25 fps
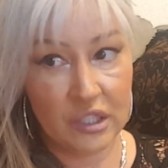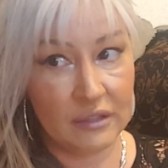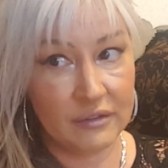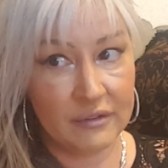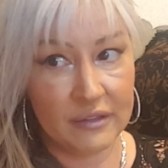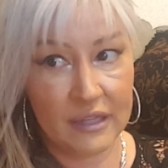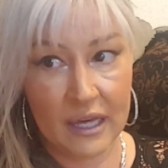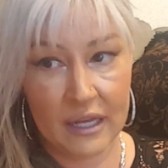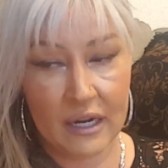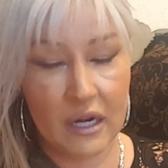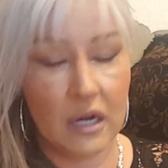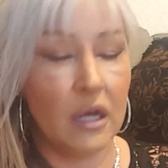
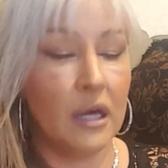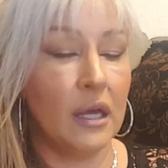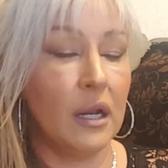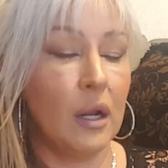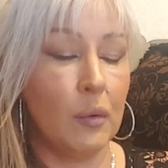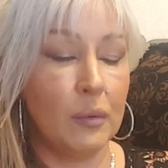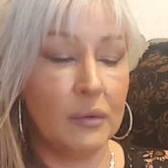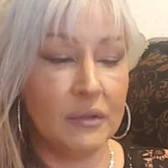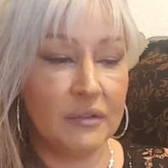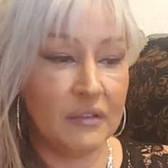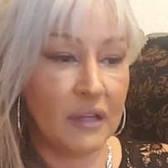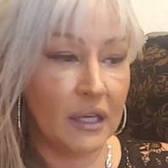inside at night. I
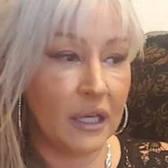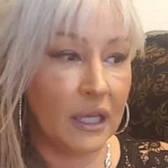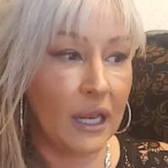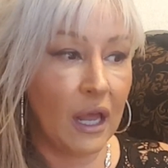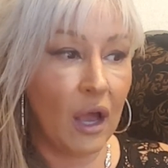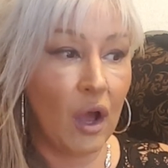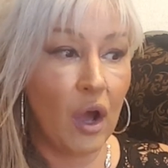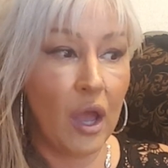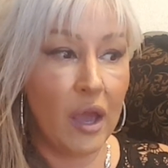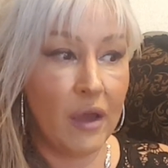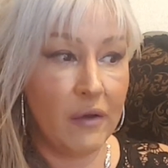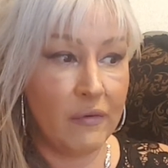always take it
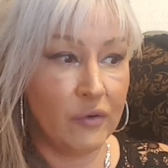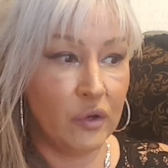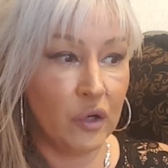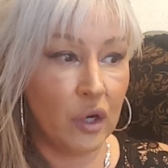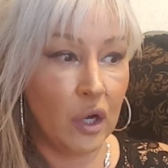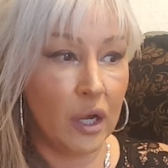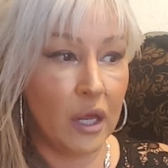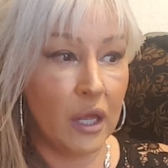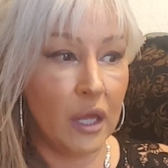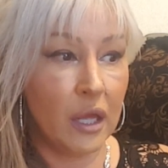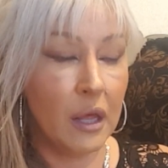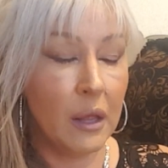out every
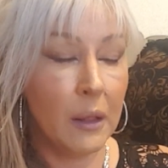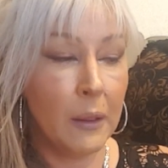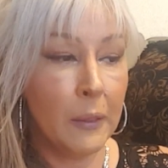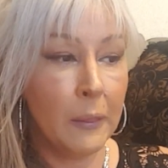night.